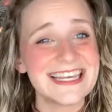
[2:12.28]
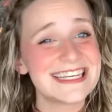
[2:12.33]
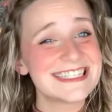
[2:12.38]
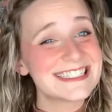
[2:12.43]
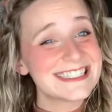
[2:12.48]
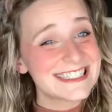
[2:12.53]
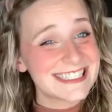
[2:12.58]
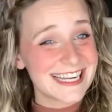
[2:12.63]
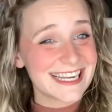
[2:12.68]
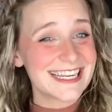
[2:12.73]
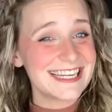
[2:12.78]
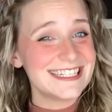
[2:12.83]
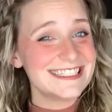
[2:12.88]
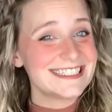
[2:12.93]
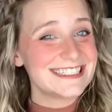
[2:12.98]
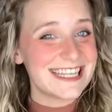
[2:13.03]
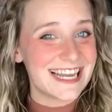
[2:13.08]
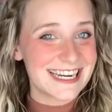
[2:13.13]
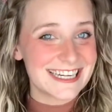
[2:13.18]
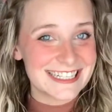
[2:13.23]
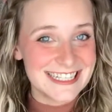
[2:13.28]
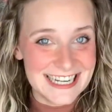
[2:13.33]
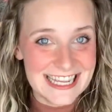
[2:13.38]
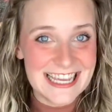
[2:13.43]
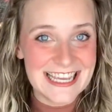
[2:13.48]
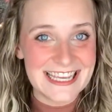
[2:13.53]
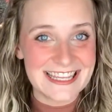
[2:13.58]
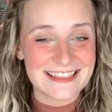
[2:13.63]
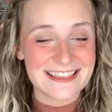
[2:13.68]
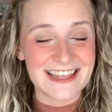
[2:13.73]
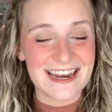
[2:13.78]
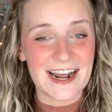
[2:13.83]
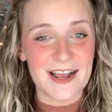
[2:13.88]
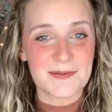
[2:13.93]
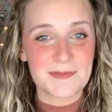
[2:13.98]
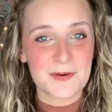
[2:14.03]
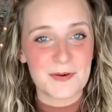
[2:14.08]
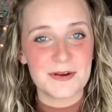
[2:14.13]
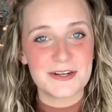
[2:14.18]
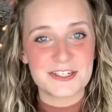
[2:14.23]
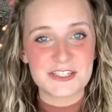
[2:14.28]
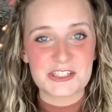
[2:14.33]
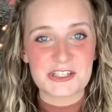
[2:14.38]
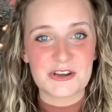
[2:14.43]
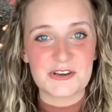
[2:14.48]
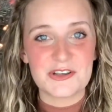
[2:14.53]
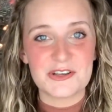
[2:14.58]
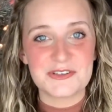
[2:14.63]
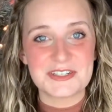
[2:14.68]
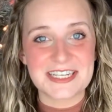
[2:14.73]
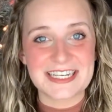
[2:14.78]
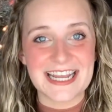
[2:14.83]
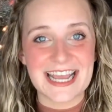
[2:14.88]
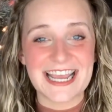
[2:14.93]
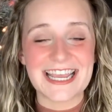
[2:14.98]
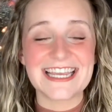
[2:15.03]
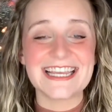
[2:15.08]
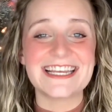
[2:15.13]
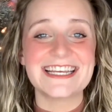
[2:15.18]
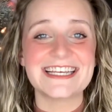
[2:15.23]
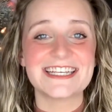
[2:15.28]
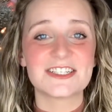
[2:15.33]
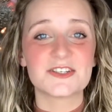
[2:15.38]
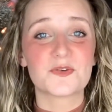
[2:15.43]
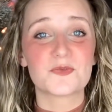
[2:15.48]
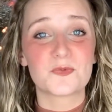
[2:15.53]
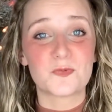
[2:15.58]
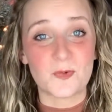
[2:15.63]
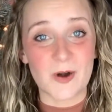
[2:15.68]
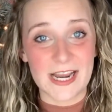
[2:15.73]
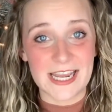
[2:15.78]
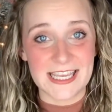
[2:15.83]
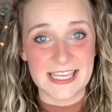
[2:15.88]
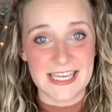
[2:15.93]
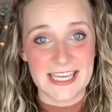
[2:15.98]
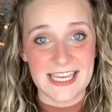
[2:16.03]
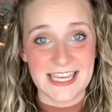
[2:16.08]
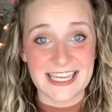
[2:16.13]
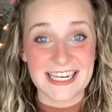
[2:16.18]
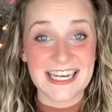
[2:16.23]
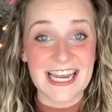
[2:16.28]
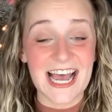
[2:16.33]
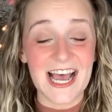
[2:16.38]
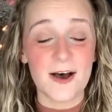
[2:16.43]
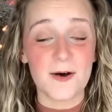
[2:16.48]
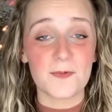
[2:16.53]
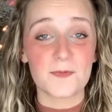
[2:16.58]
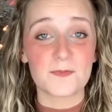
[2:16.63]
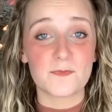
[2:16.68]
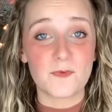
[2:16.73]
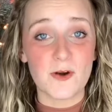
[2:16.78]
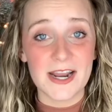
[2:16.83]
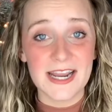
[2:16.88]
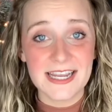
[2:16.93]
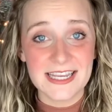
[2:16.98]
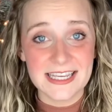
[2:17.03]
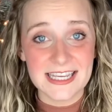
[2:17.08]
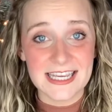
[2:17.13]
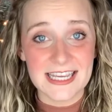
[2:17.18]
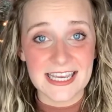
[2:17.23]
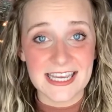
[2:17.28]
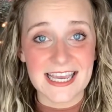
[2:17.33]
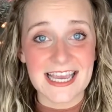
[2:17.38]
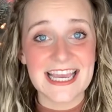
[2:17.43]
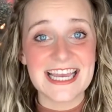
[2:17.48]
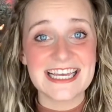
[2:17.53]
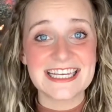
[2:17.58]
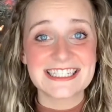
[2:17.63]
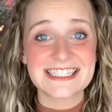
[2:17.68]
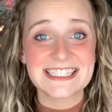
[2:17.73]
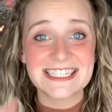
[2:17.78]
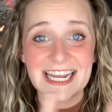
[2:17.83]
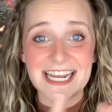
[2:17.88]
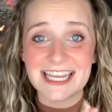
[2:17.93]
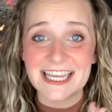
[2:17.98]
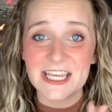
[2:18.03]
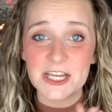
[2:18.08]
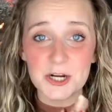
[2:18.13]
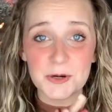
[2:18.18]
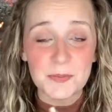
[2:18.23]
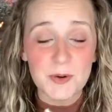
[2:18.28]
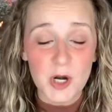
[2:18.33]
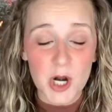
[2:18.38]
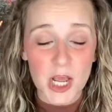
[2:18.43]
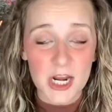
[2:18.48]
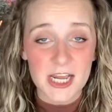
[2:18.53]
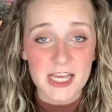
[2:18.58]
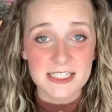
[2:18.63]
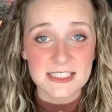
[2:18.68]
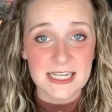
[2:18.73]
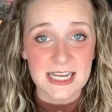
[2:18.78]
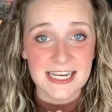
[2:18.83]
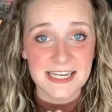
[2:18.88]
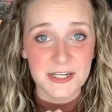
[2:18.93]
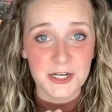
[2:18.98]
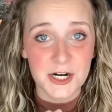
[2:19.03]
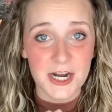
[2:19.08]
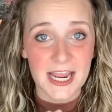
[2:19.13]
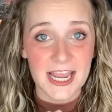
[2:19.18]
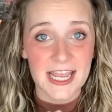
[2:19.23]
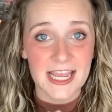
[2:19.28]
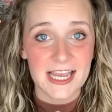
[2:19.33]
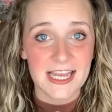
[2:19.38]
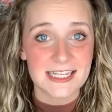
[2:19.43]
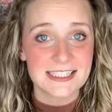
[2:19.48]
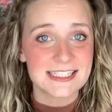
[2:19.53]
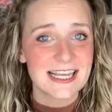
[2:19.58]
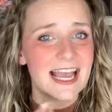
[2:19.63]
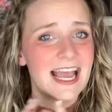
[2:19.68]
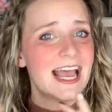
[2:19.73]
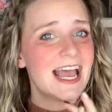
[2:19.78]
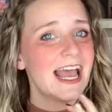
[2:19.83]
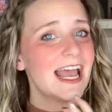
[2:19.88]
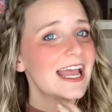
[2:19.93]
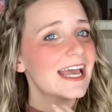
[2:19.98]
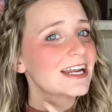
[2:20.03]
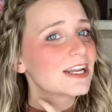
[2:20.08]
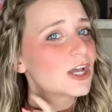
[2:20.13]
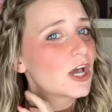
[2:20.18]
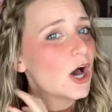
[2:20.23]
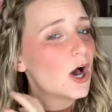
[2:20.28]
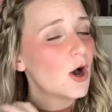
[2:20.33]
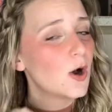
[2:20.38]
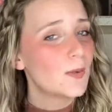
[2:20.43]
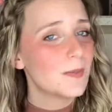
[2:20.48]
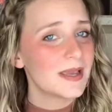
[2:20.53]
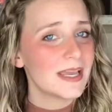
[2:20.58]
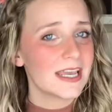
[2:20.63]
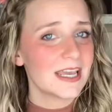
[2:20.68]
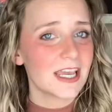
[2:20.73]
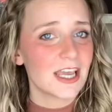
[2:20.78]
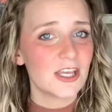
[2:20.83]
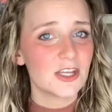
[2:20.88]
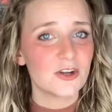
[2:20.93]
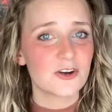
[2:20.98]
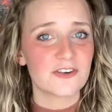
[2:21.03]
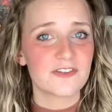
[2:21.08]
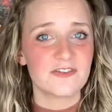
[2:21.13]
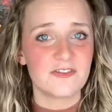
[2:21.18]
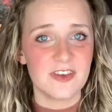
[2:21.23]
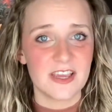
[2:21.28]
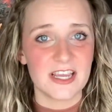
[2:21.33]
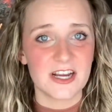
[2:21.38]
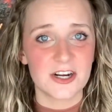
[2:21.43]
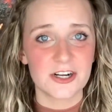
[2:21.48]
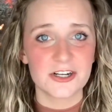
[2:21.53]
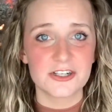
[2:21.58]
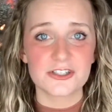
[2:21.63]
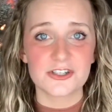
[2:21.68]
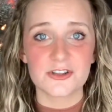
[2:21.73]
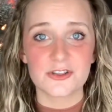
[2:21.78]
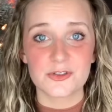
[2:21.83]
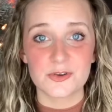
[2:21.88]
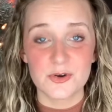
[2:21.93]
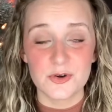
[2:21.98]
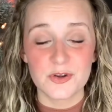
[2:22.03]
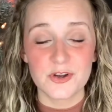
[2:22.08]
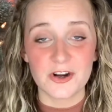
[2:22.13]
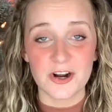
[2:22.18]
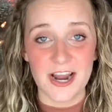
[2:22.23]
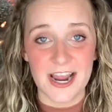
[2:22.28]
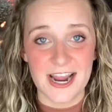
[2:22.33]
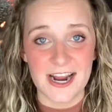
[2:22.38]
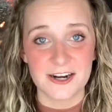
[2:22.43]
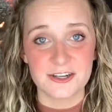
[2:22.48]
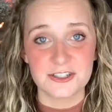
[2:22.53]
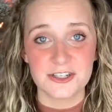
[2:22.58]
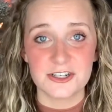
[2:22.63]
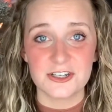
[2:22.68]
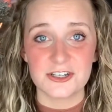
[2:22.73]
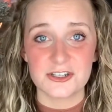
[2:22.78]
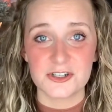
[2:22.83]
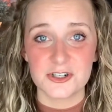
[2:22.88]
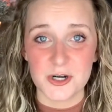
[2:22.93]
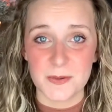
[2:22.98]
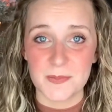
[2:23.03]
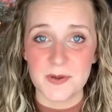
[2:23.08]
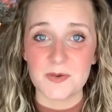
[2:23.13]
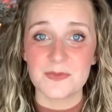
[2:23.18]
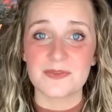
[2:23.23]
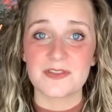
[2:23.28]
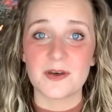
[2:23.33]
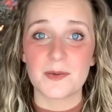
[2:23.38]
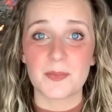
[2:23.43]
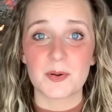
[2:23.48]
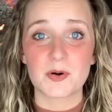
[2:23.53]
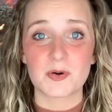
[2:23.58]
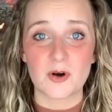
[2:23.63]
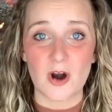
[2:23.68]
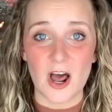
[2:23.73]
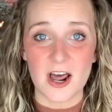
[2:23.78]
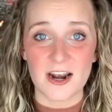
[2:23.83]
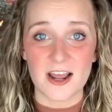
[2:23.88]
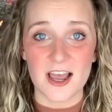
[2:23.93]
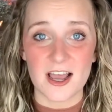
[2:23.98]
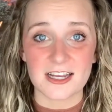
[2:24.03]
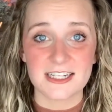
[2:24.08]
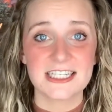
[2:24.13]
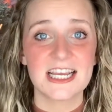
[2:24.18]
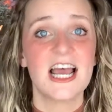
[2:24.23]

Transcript: second technique that I'm going to show you today is raking. Now, raking is taking your product in your hands and combing your fingers through your hair to distribute the product.